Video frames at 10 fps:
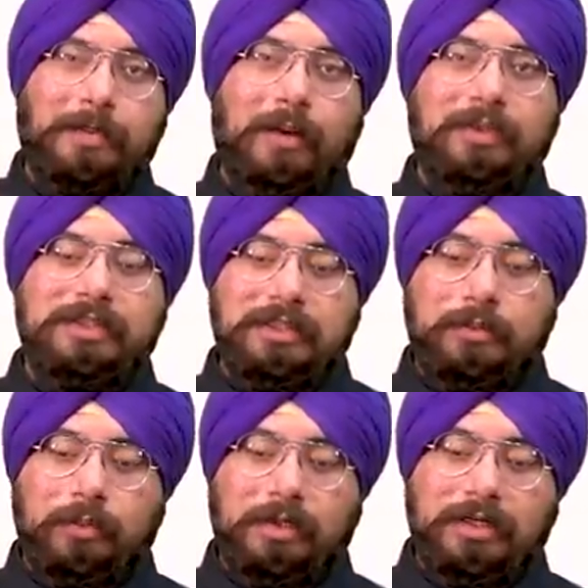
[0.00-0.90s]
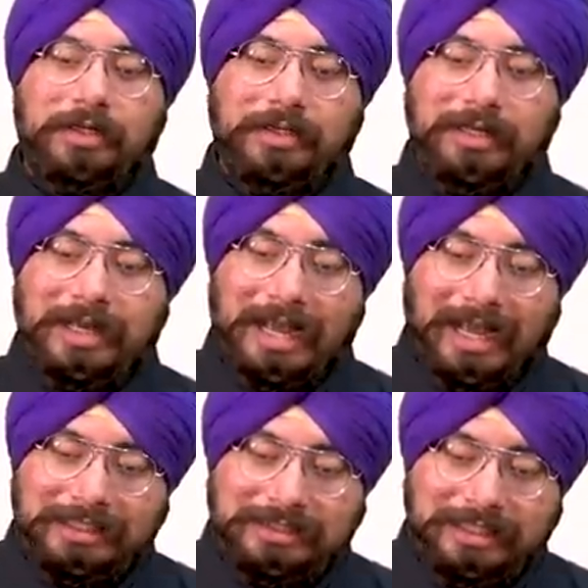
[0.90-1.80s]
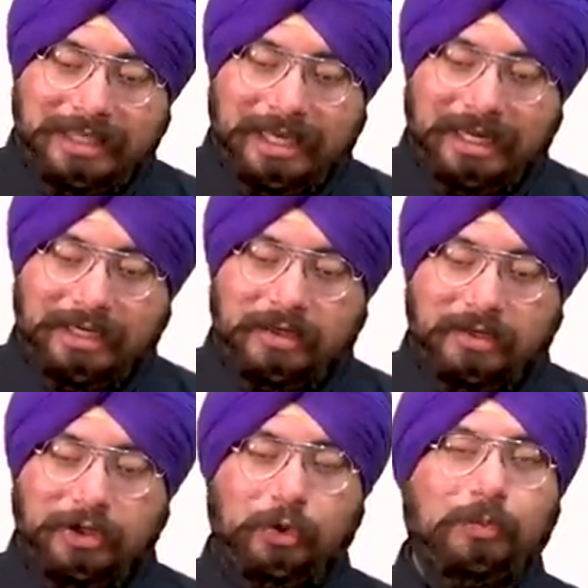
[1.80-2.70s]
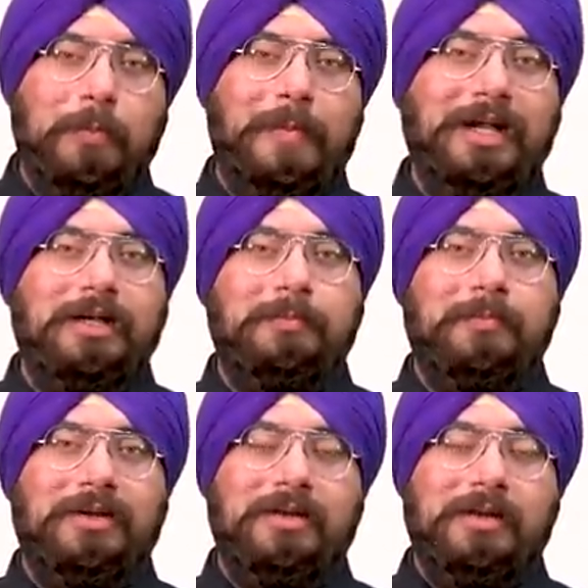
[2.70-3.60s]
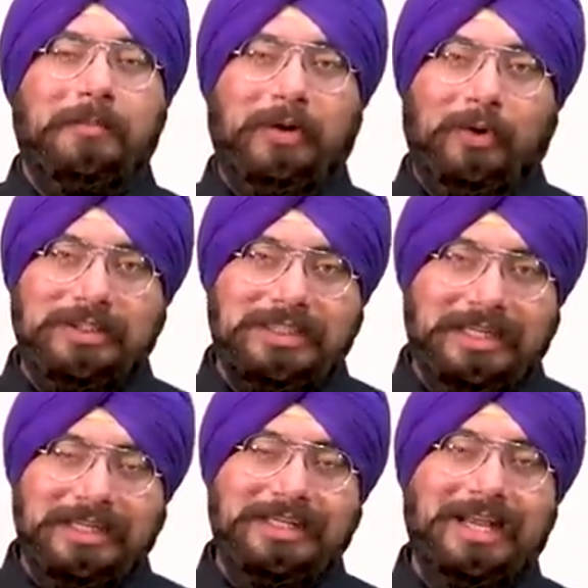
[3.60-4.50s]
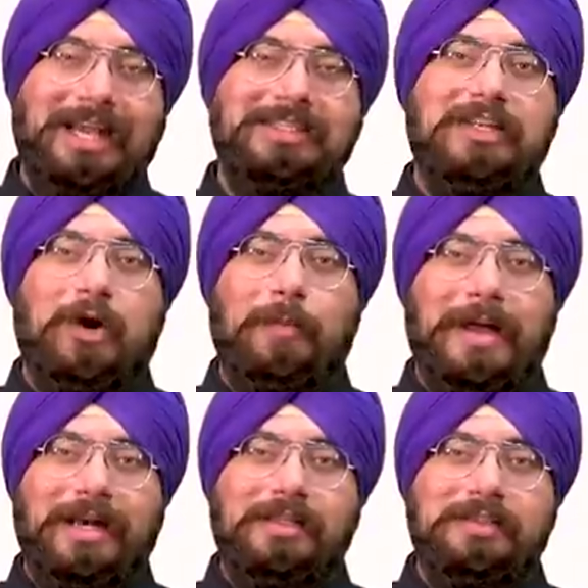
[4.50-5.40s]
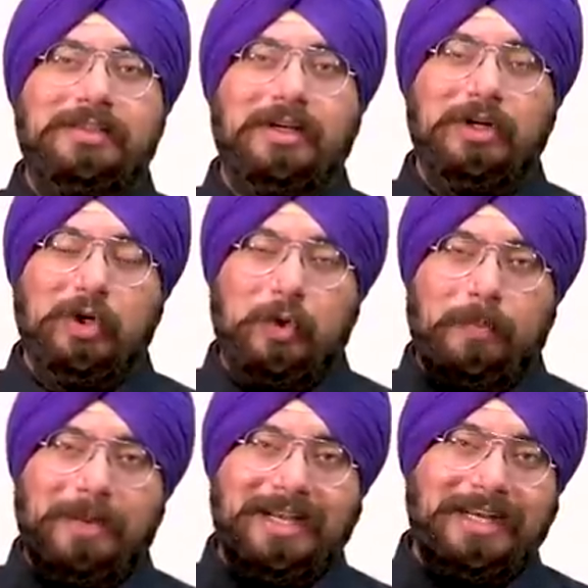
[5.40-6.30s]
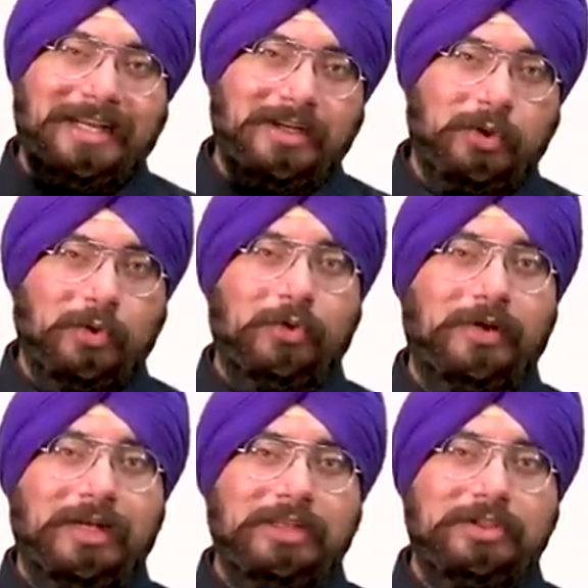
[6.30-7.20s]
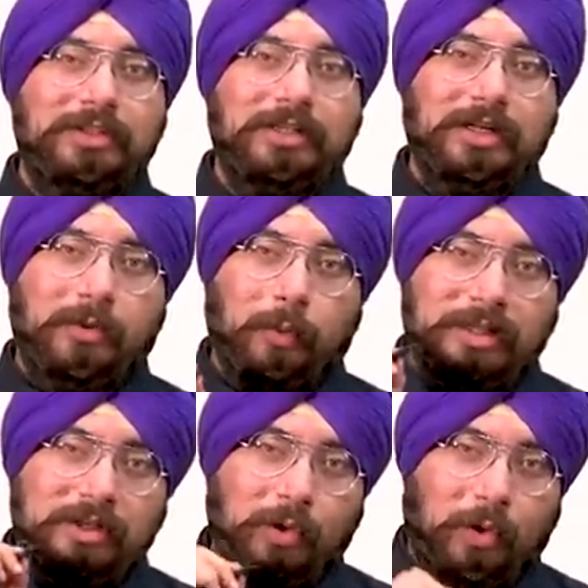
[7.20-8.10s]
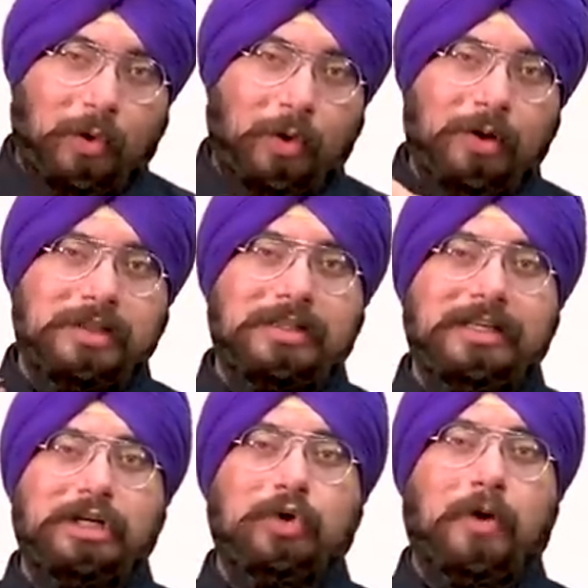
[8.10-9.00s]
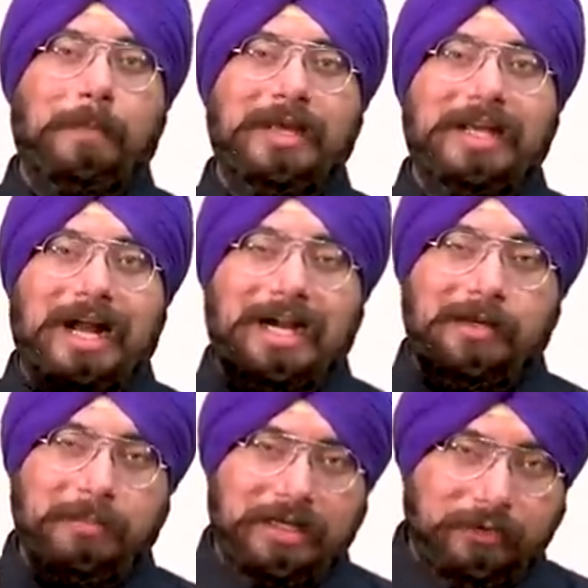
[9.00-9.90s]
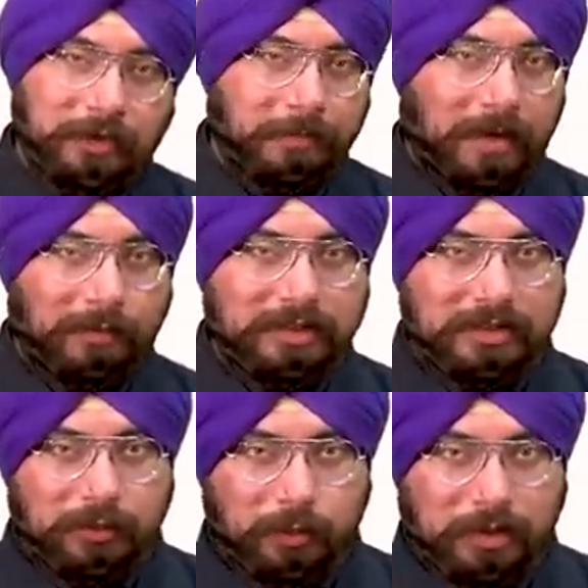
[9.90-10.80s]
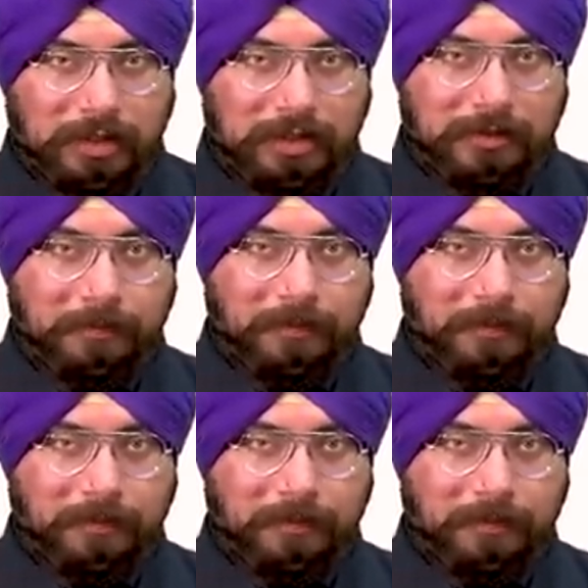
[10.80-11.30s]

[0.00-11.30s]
powers in the world has gained a new momentum because India has now managed to maintain good relation with all the economic and military powers in the world